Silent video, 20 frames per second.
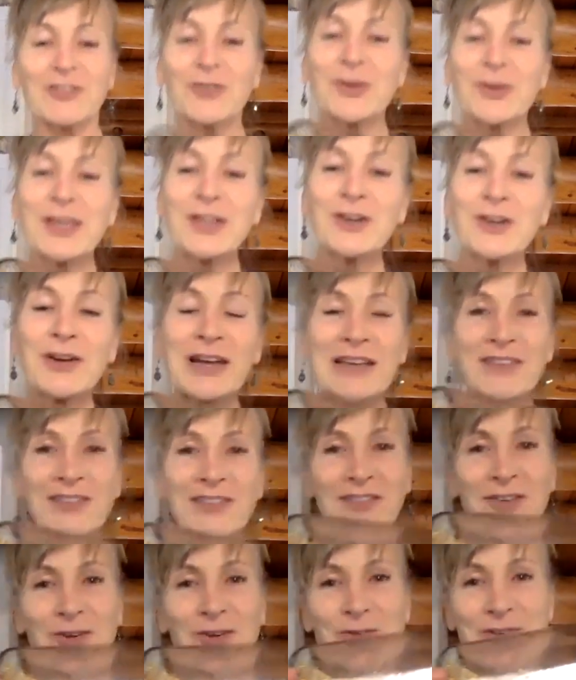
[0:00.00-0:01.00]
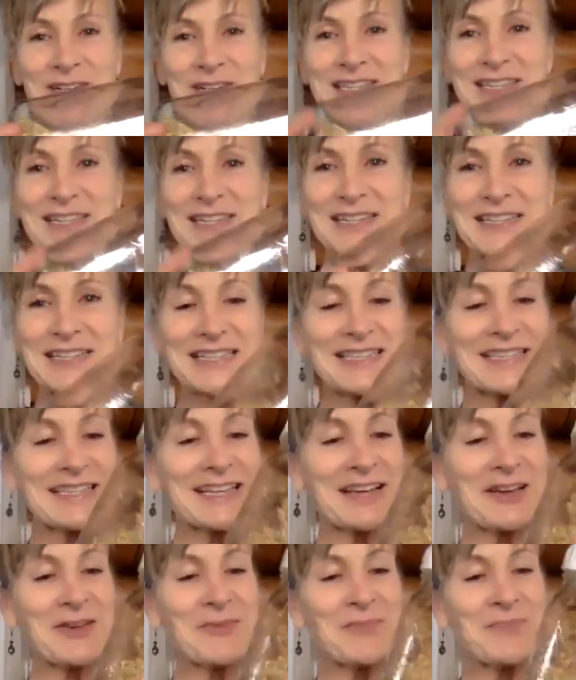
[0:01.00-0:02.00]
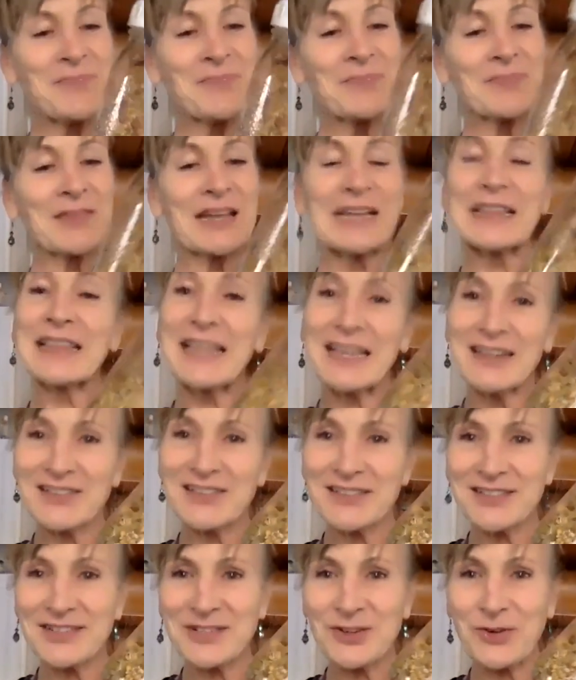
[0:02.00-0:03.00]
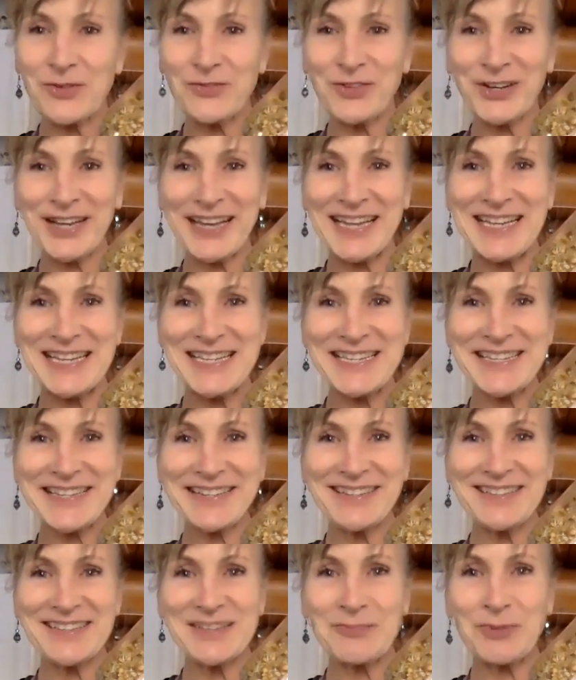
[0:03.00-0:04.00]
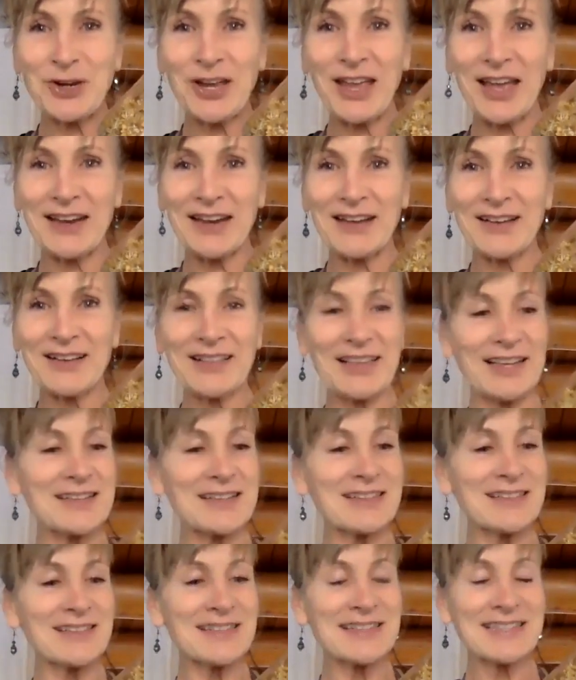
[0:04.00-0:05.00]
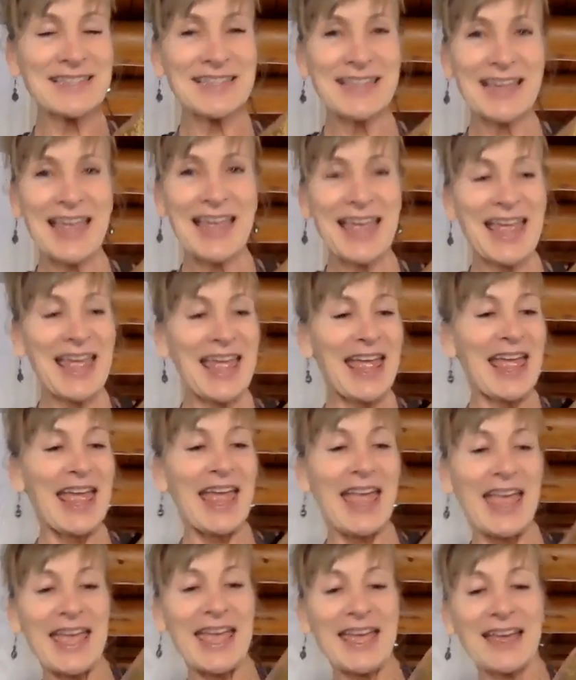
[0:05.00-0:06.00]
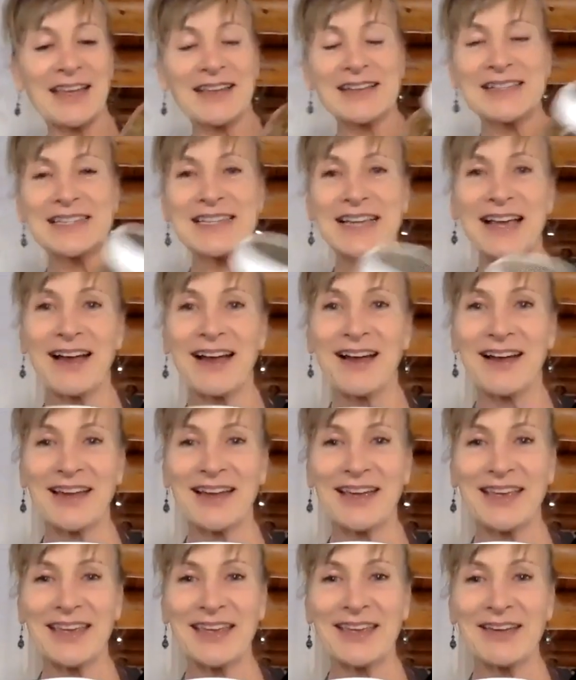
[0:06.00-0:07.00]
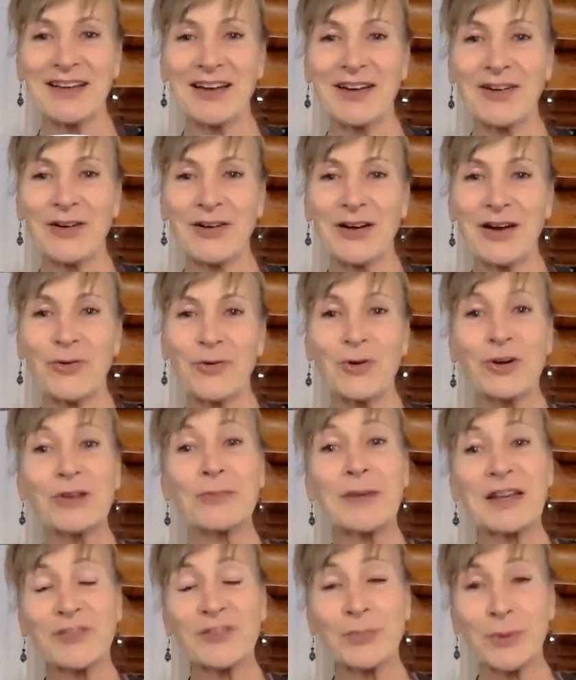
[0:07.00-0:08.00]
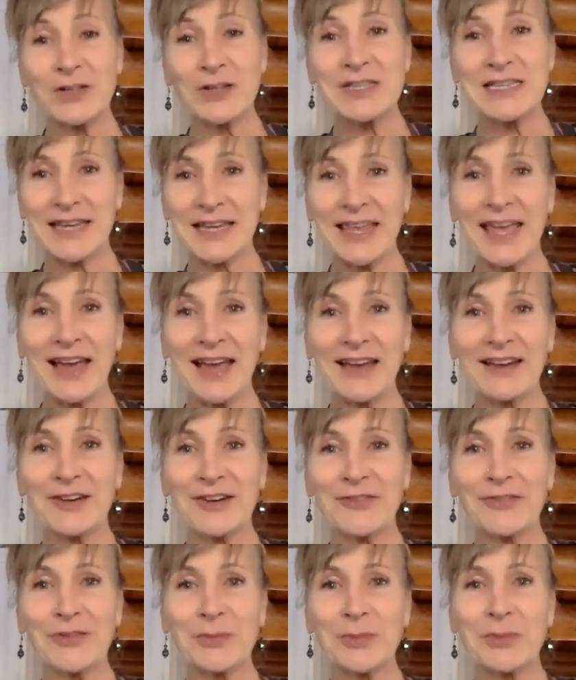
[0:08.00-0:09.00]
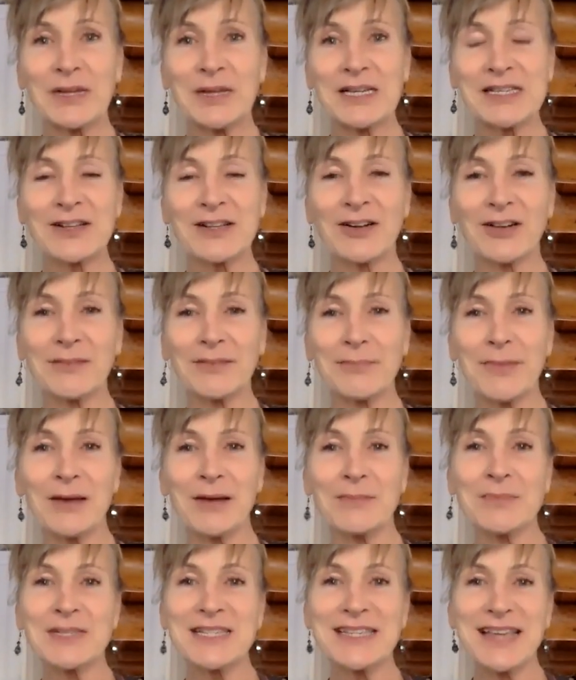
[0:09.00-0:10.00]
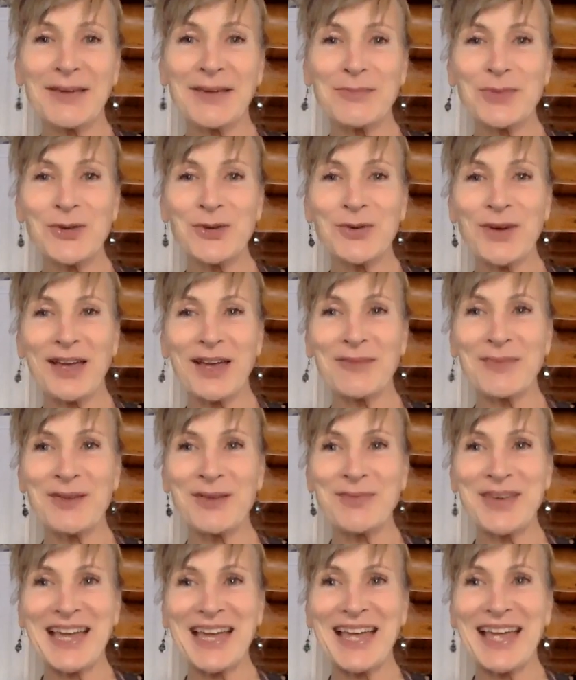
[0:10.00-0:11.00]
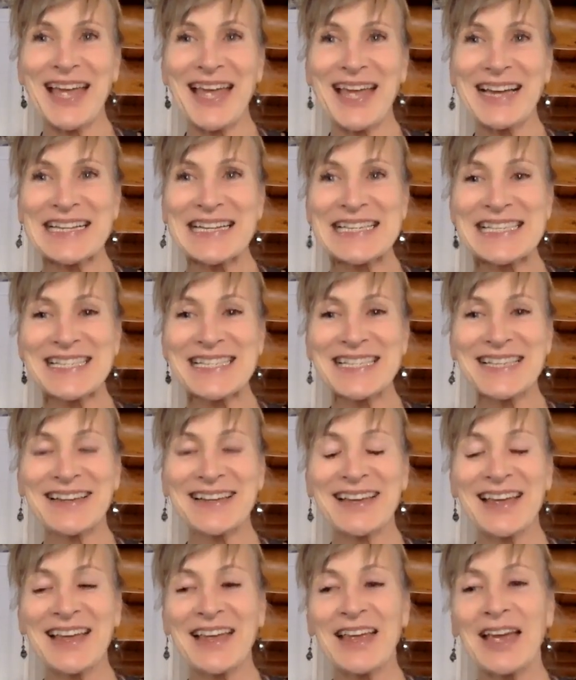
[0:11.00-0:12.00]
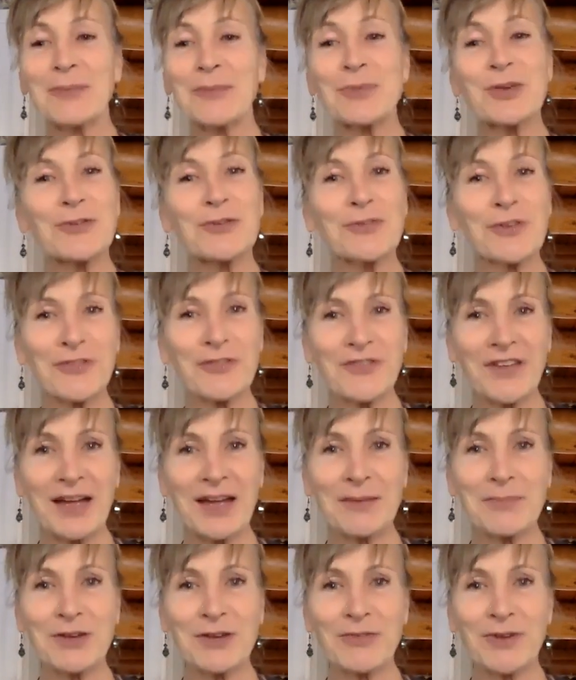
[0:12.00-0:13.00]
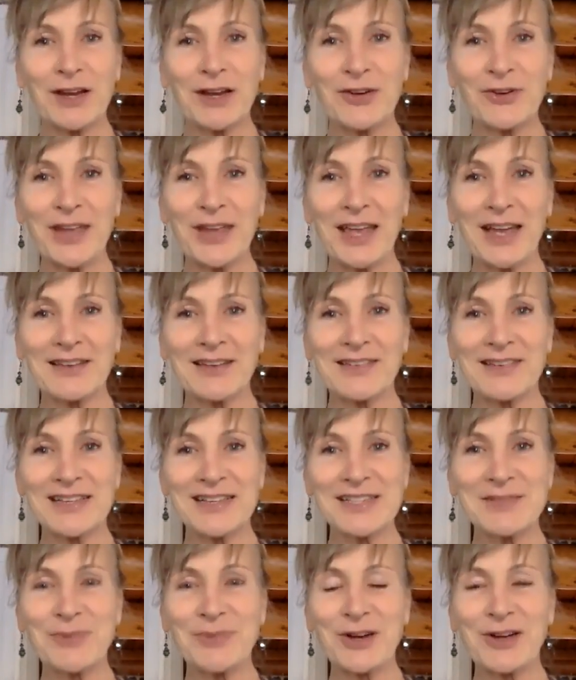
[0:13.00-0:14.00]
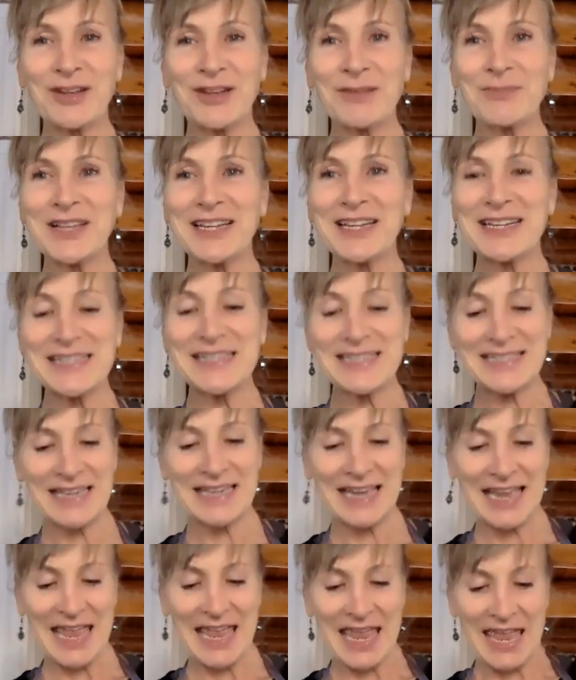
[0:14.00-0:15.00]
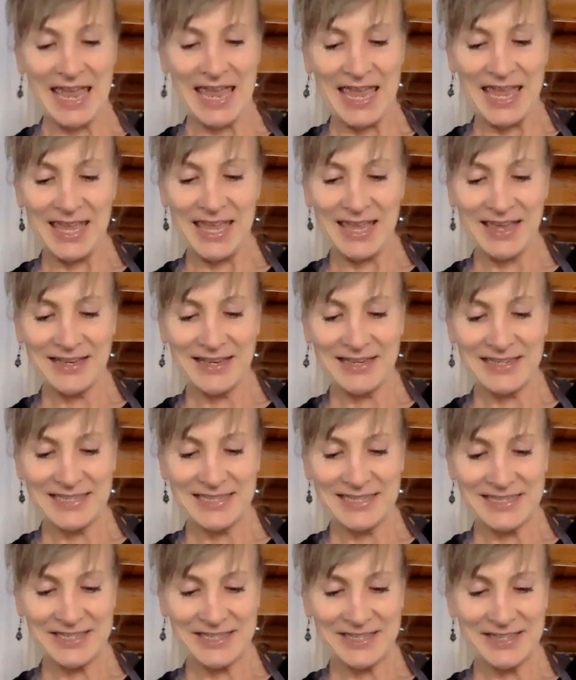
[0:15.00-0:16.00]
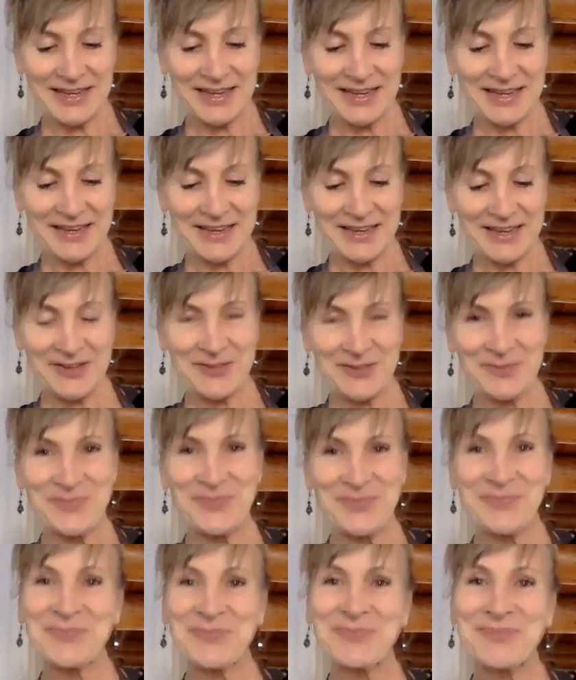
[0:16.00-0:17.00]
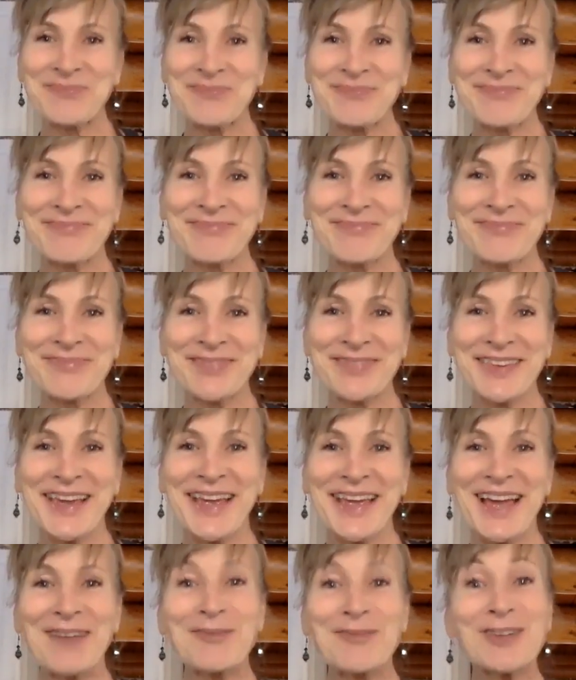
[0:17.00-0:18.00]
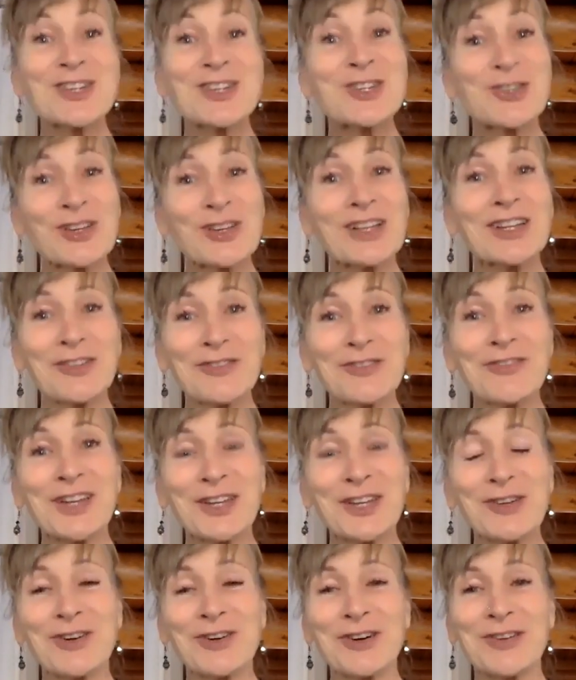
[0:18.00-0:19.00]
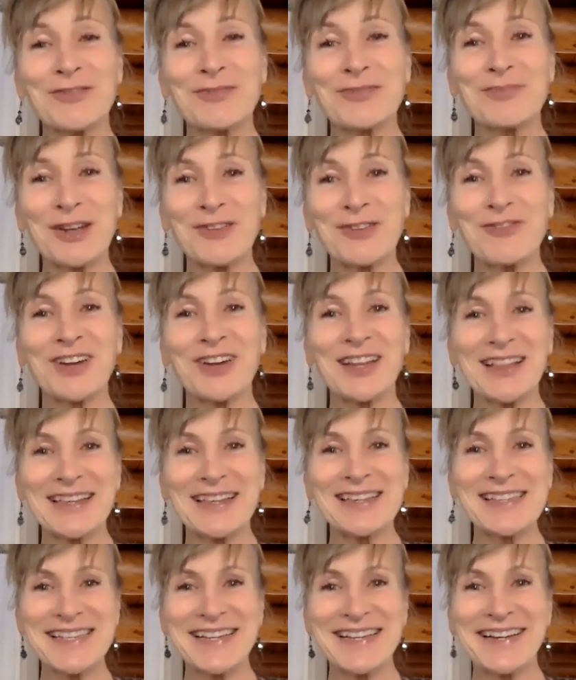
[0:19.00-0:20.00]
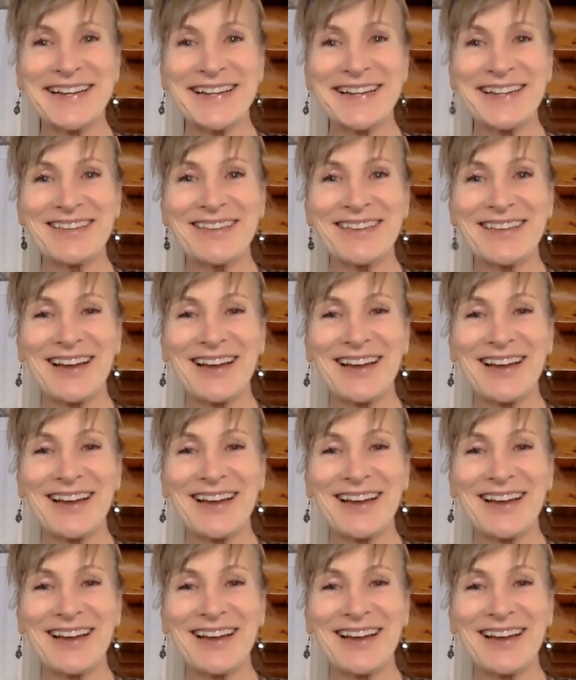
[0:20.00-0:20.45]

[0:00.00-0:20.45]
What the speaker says: So here I soaked some lentils overnight, some organic lentils, and I order my sprouts in Canada from a place called Mums, M-U-M-M-S, a beautiful family-run organic sprouting place. And I'm going to show you a little video of my friend Lisa